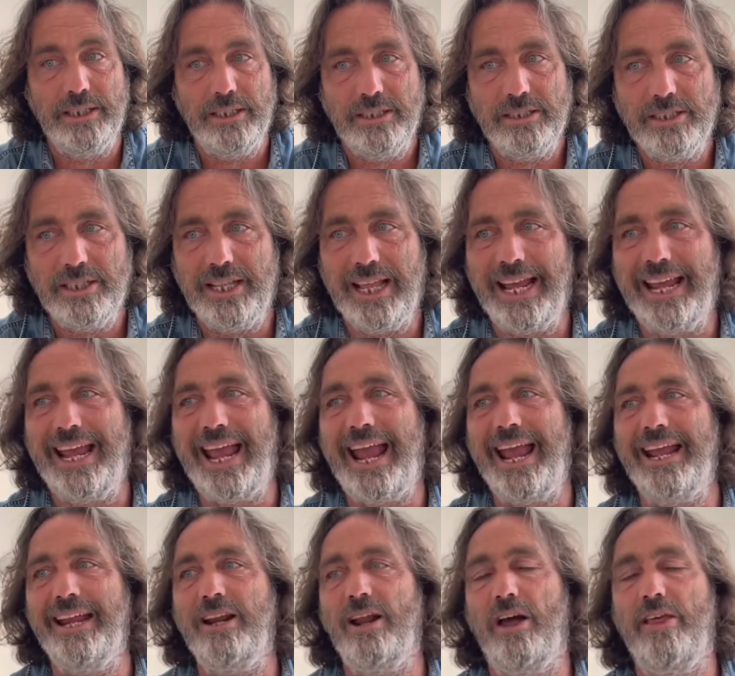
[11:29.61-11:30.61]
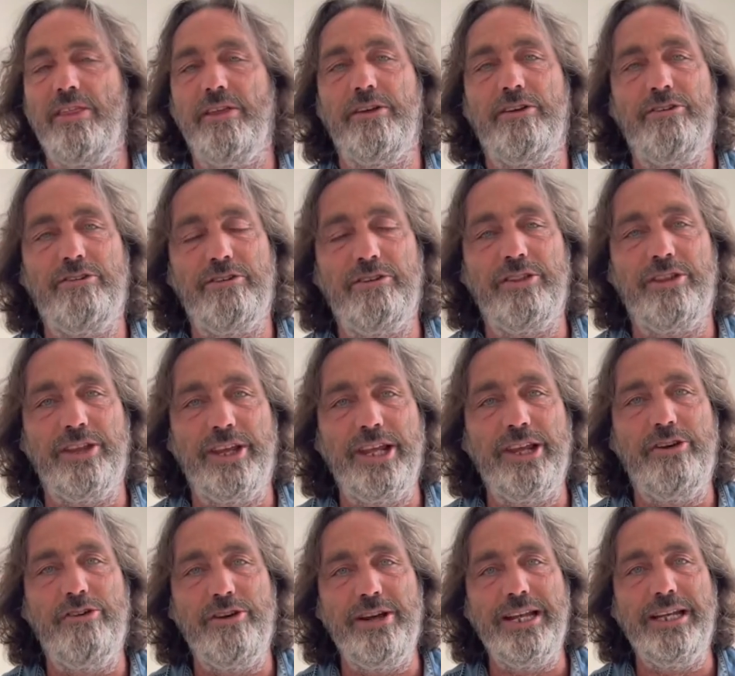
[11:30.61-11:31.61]
So they're getting like the, the
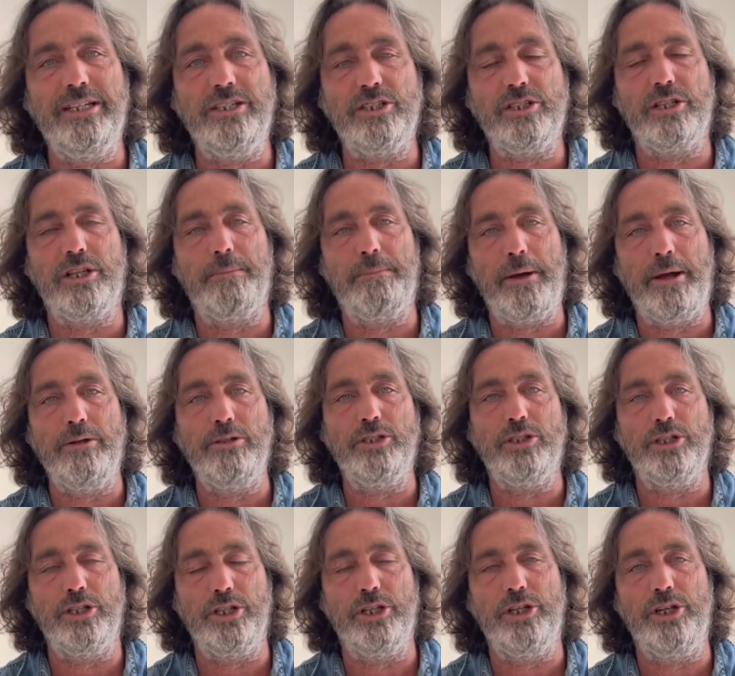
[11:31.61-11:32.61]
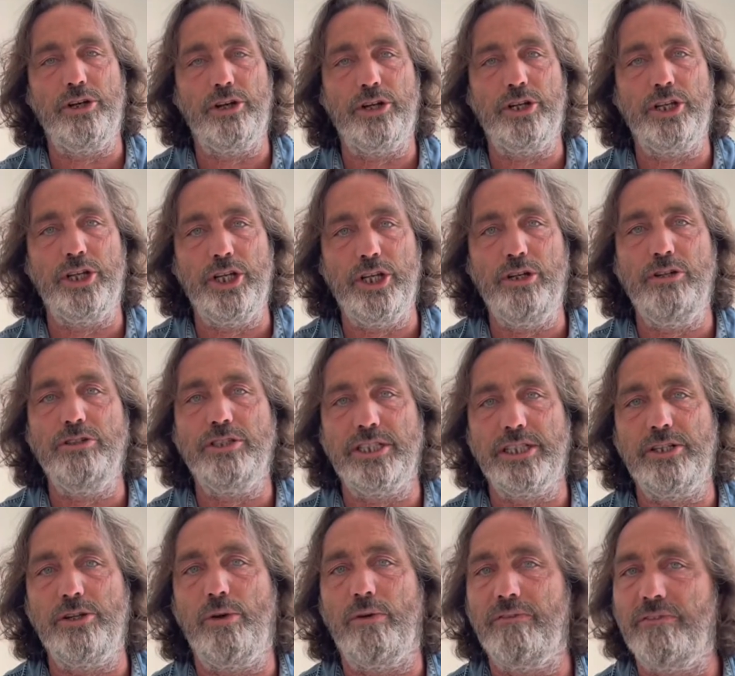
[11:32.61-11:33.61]
ingredients of the potion that you're going to use in
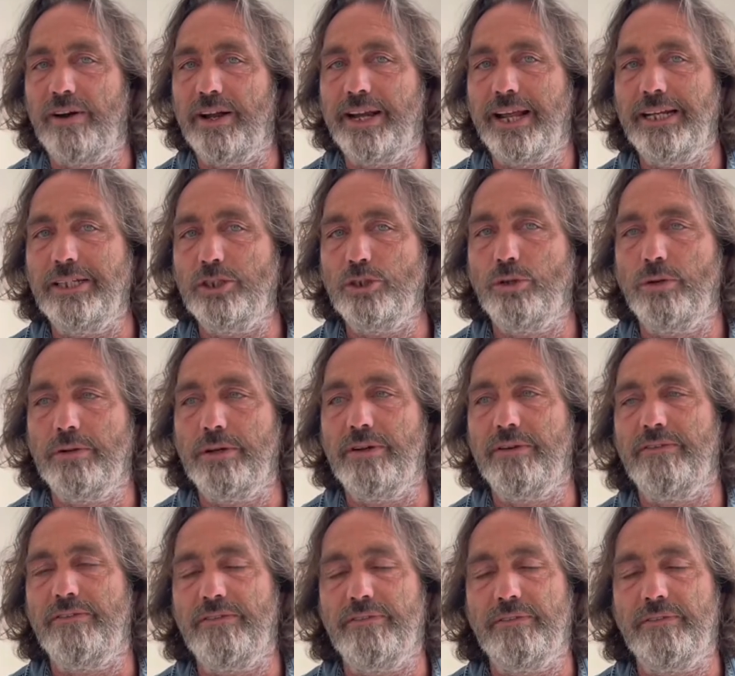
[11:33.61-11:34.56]
your financial and your